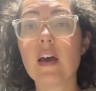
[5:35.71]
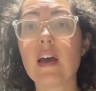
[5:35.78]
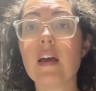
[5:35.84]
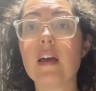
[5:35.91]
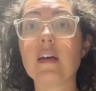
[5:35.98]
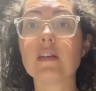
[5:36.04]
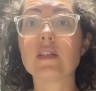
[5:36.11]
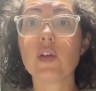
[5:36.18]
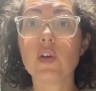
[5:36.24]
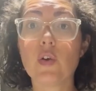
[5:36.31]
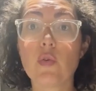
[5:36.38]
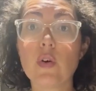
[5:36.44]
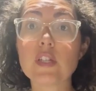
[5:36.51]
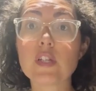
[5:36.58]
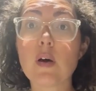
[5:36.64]
is
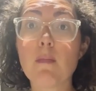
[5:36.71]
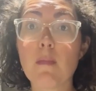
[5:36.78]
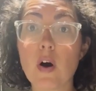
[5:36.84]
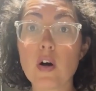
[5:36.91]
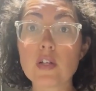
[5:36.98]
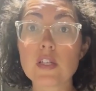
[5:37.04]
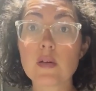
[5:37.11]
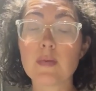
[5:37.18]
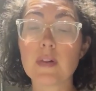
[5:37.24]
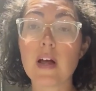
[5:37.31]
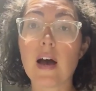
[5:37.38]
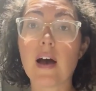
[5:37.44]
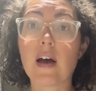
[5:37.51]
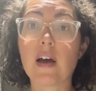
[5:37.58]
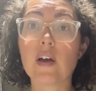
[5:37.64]
you're going to
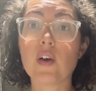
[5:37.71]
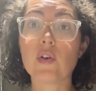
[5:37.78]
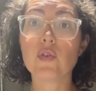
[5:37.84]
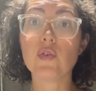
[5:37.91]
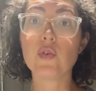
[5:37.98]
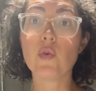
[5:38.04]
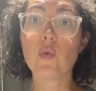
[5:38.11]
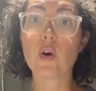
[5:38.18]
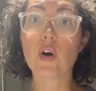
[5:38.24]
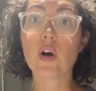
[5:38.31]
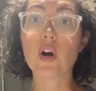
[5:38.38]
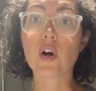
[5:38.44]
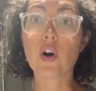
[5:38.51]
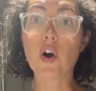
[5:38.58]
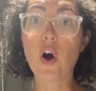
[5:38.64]
multiply
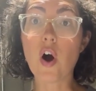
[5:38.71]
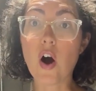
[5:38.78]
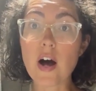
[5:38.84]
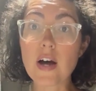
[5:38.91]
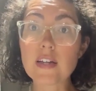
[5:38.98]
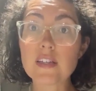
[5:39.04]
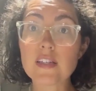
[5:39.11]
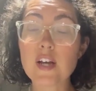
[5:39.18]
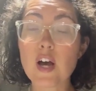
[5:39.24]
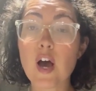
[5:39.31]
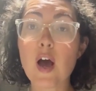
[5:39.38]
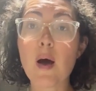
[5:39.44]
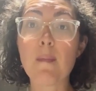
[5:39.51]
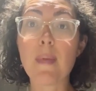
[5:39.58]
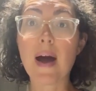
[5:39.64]
your cost
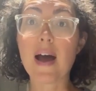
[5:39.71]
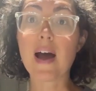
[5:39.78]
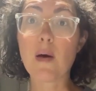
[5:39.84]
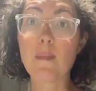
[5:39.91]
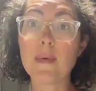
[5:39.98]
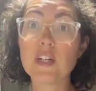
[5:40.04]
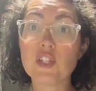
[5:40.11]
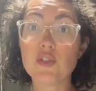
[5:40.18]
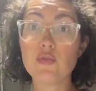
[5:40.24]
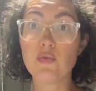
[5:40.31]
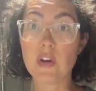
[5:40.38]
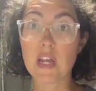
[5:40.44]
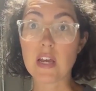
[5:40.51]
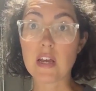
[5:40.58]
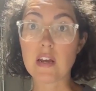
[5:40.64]
by how much you
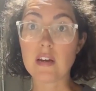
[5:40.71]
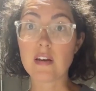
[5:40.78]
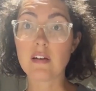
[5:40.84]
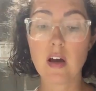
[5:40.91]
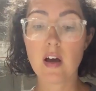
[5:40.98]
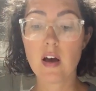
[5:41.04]
need.